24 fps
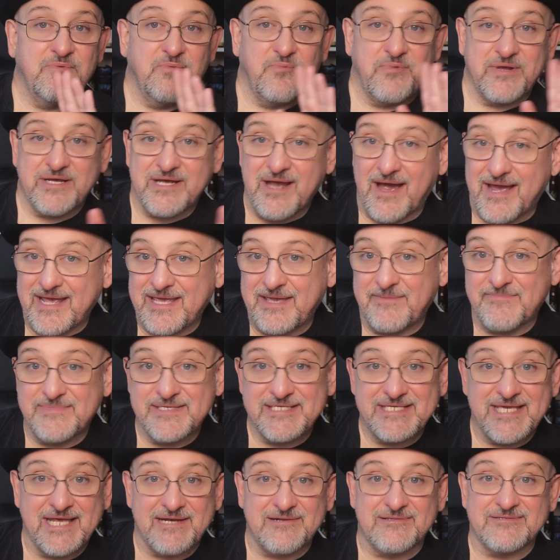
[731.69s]
We got him
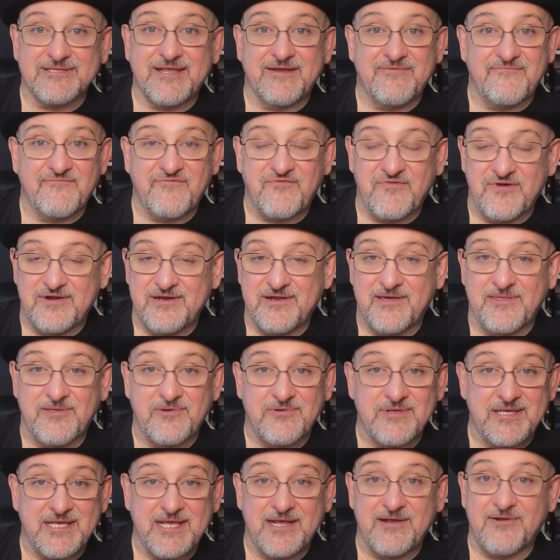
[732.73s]
settled in for
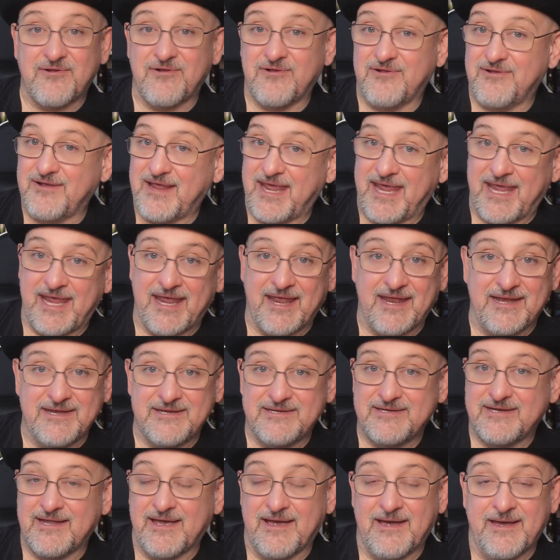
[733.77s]
another year,
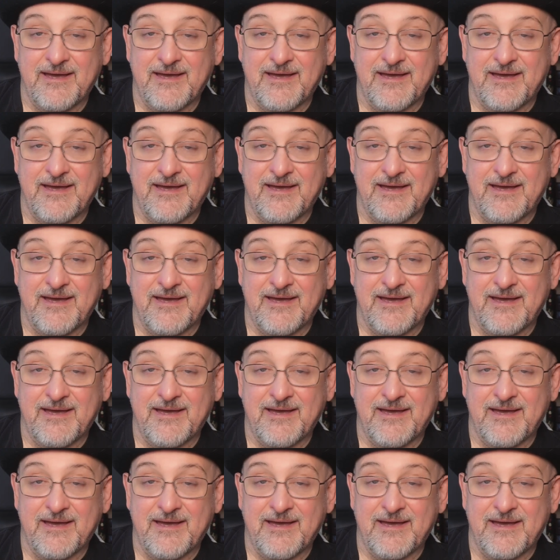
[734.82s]
and